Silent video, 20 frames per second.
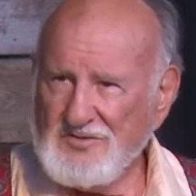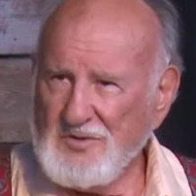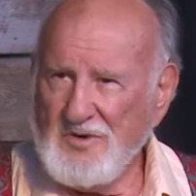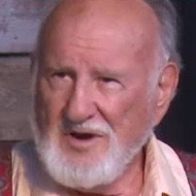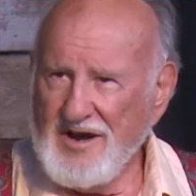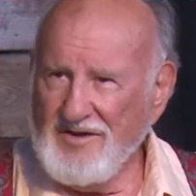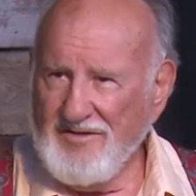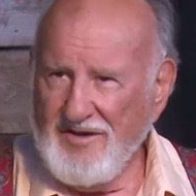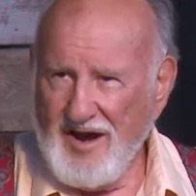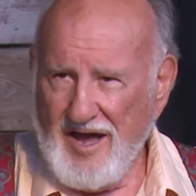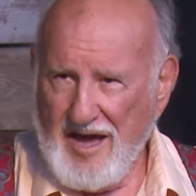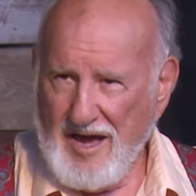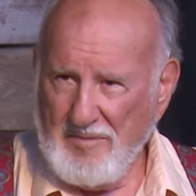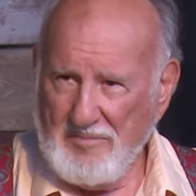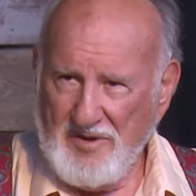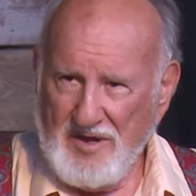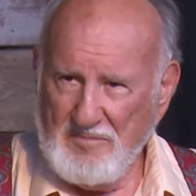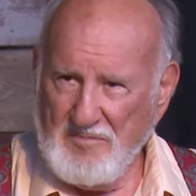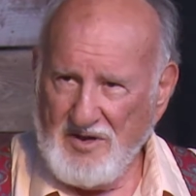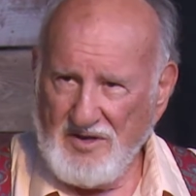we're never
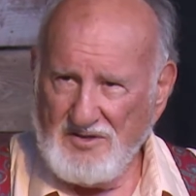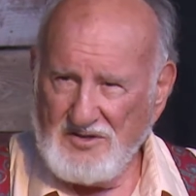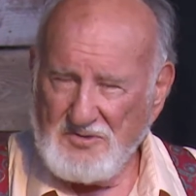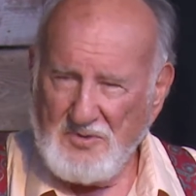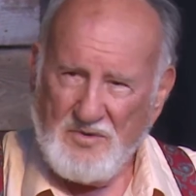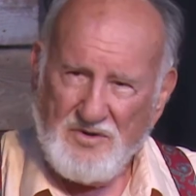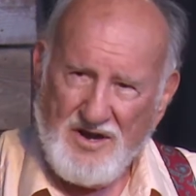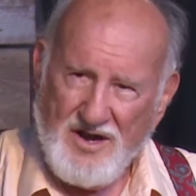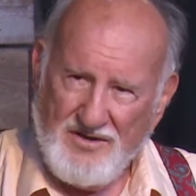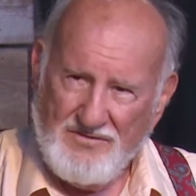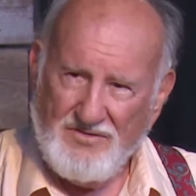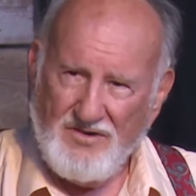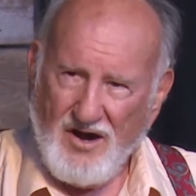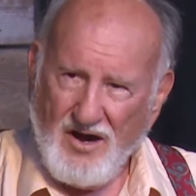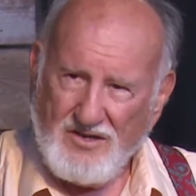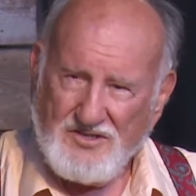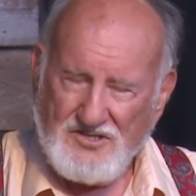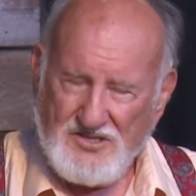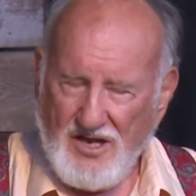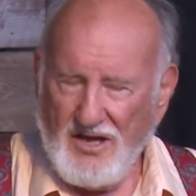happy because
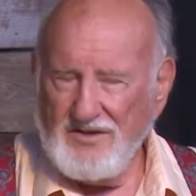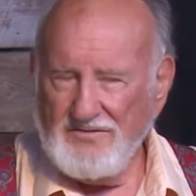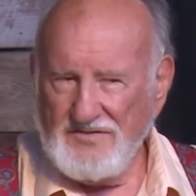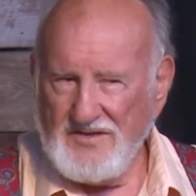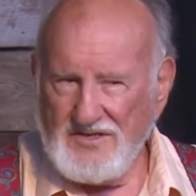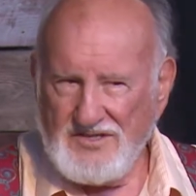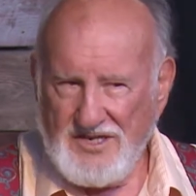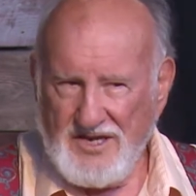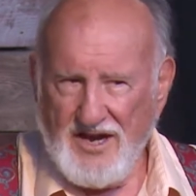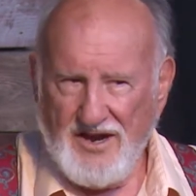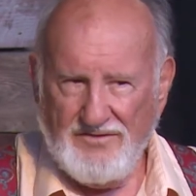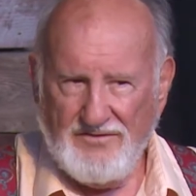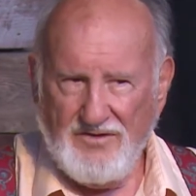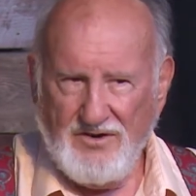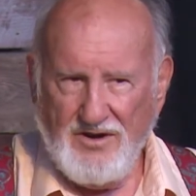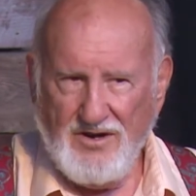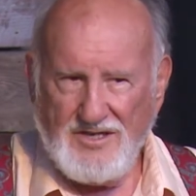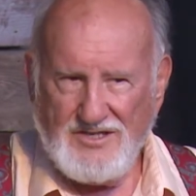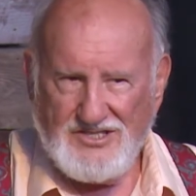our self is never